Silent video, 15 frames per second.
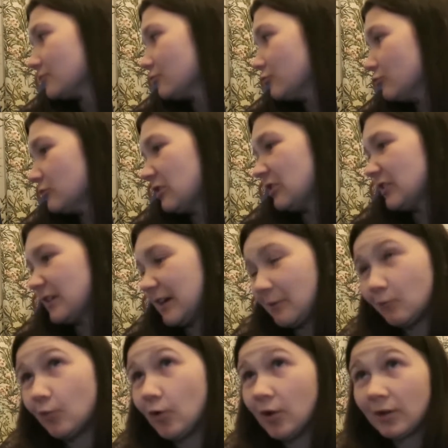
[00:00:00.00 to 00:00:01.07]
or like
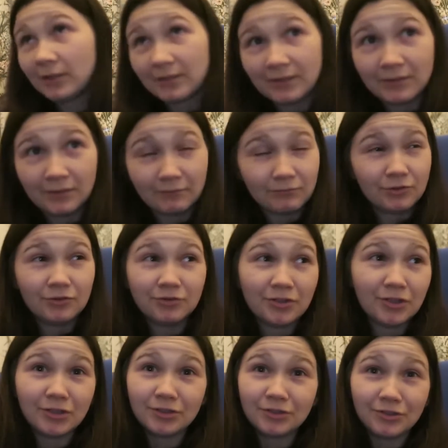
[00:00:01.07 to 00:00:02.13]
at work and I'm too
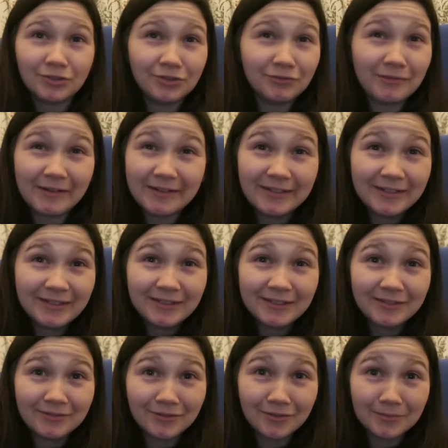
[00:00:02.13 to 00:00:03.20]
tired to do anything,
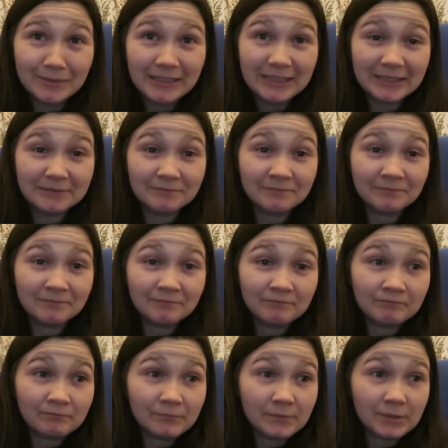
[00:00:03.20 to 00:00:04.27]
you know what I mean?
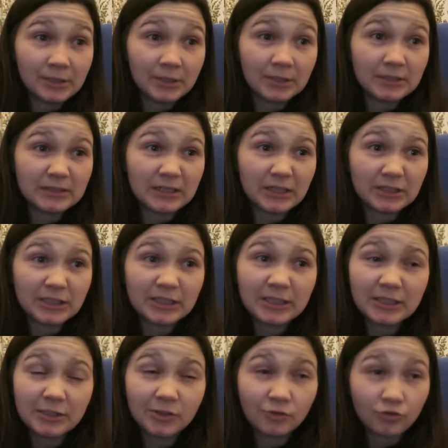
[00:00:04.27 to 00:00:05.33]
Like, I think
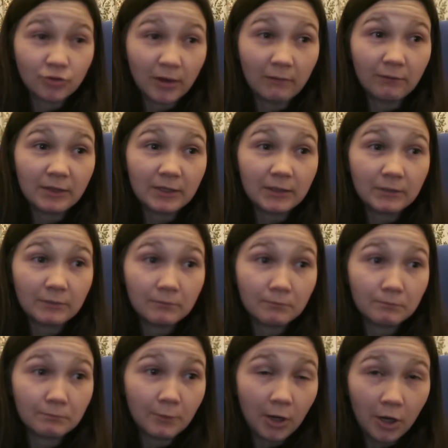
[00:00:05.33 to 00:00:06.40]
it's the travelling
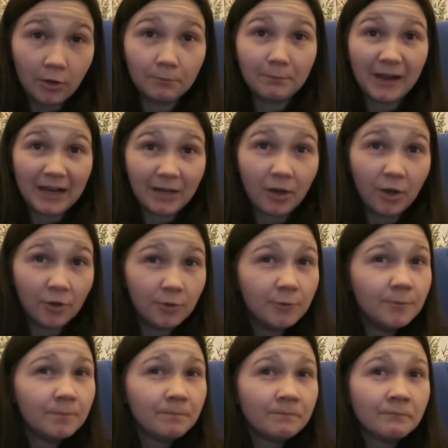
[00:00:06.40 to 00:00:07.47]
back
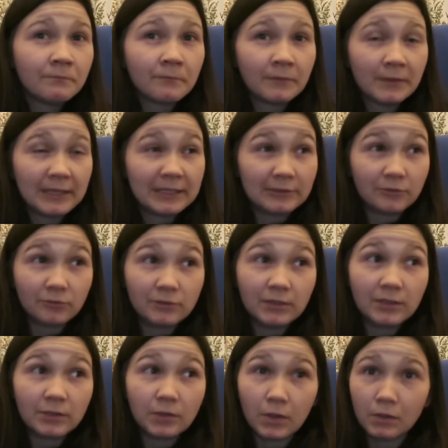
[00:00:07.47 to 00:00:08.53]
home that does
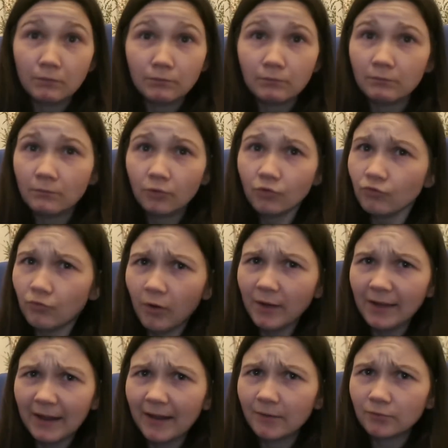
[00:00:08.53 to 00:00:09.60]
it come all
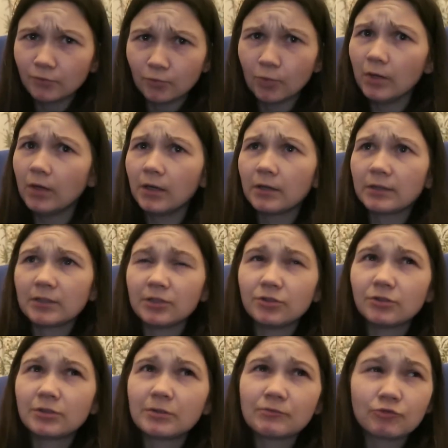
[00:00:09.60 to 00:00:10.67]
right after work. It's
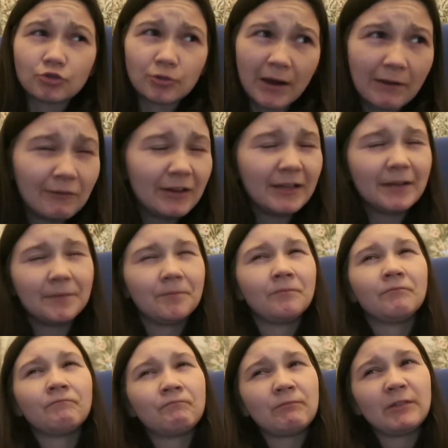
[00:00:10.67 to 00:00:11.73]
just travelling,
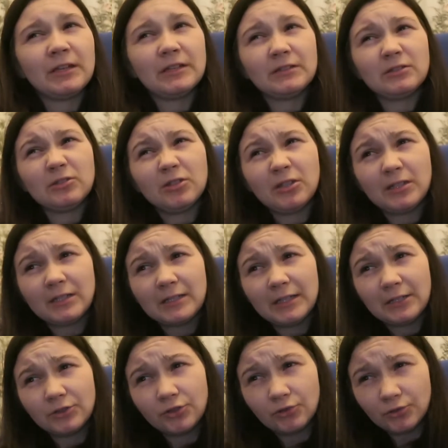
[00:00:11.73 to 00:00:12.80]
it's like
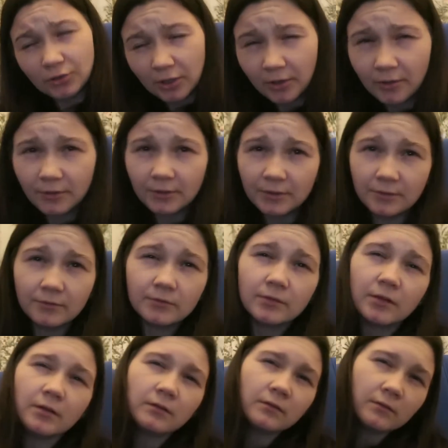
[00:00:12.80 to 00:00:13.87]
gets you tired, just
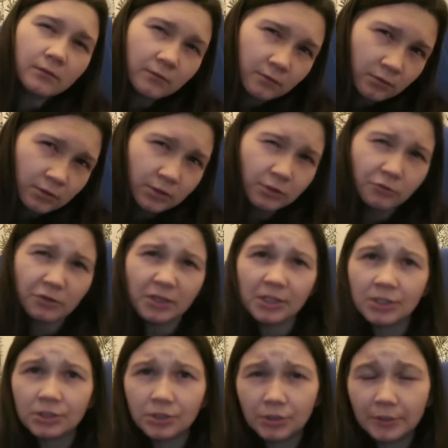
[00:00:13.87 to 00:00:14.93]
like,
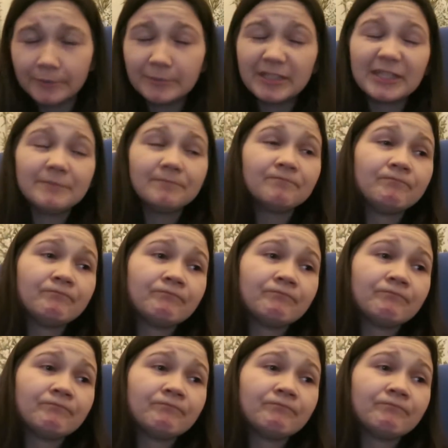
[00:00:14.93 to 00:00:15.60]
sluggish, you know what I mean?